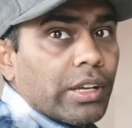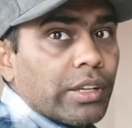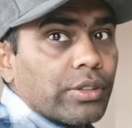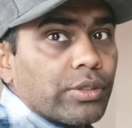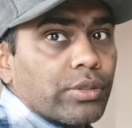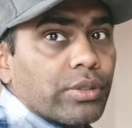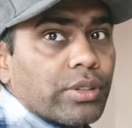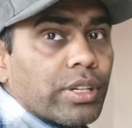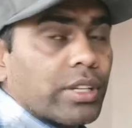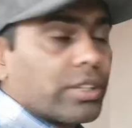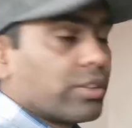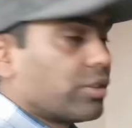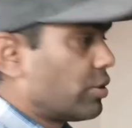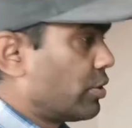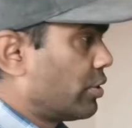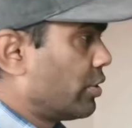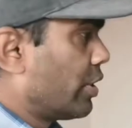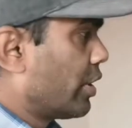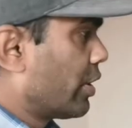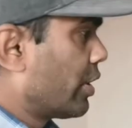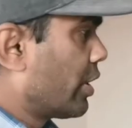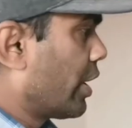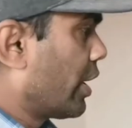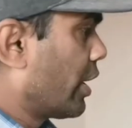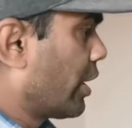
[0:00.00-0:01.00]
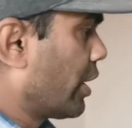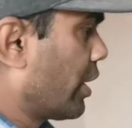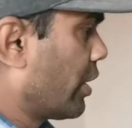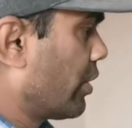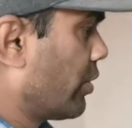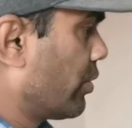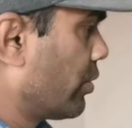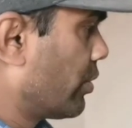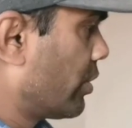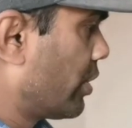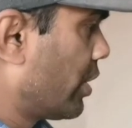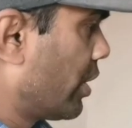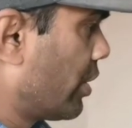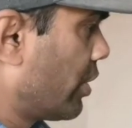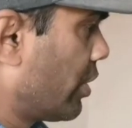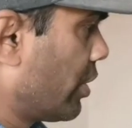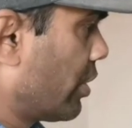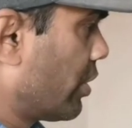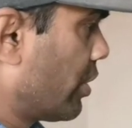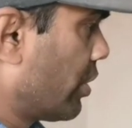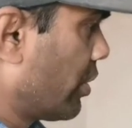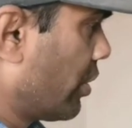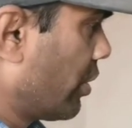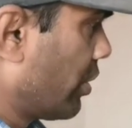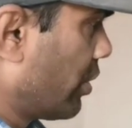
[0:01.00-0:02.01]
you can see that I can
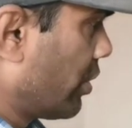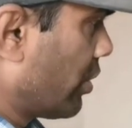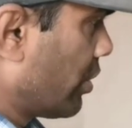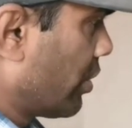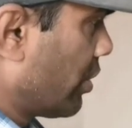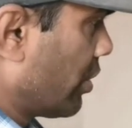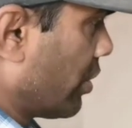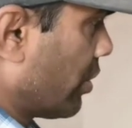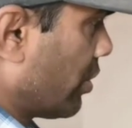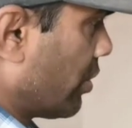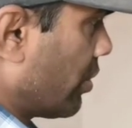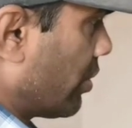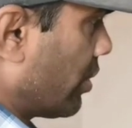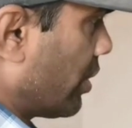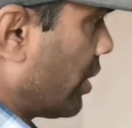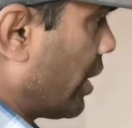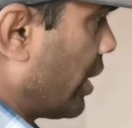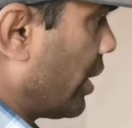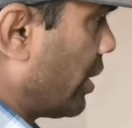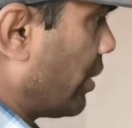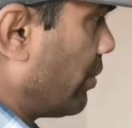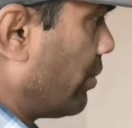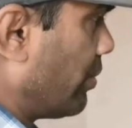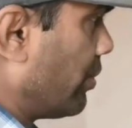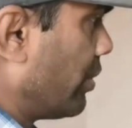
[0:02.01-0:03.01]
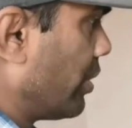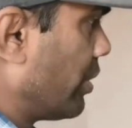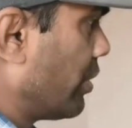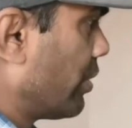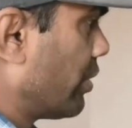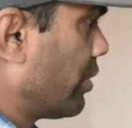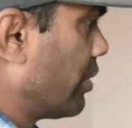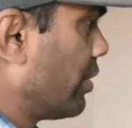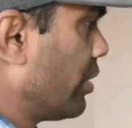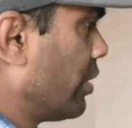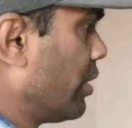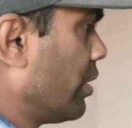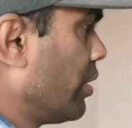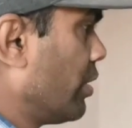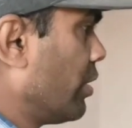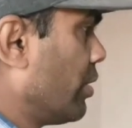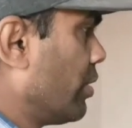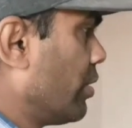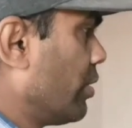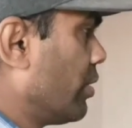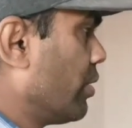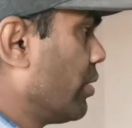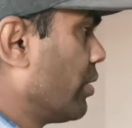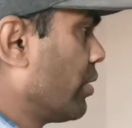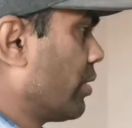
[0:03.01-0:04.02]
rotate it here or anywhere
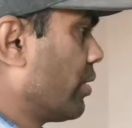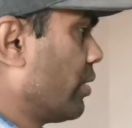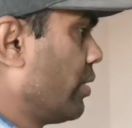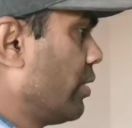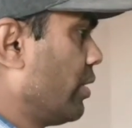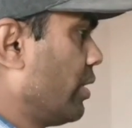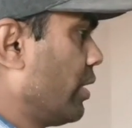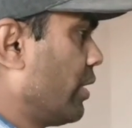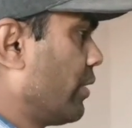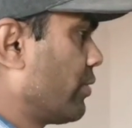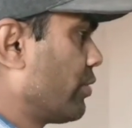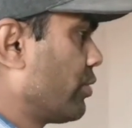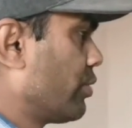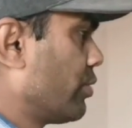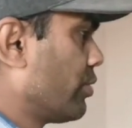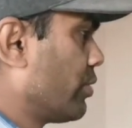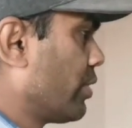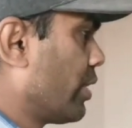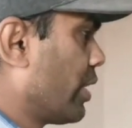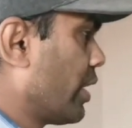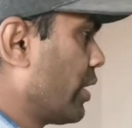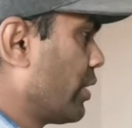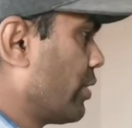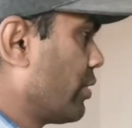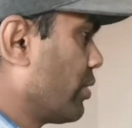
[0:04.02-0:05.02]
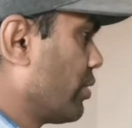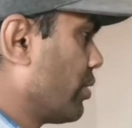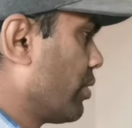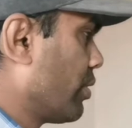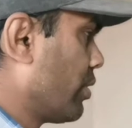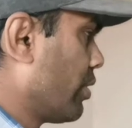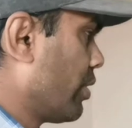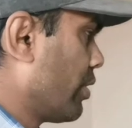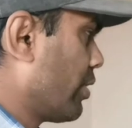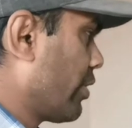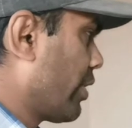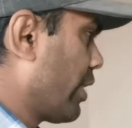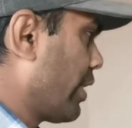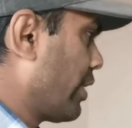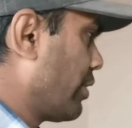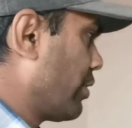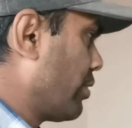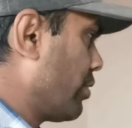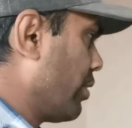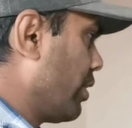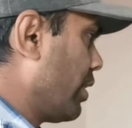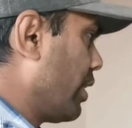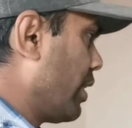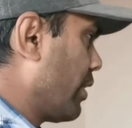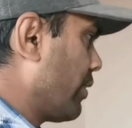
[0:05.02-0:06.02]
or left to right or
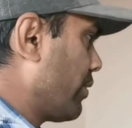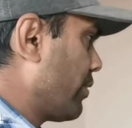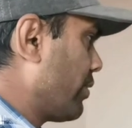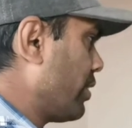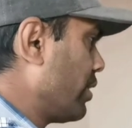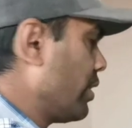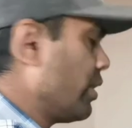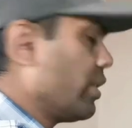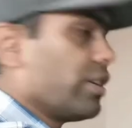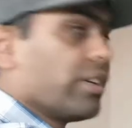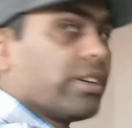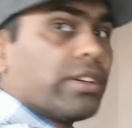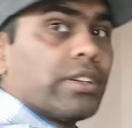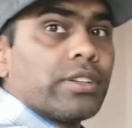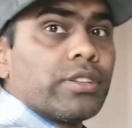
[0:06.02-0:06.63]
right to left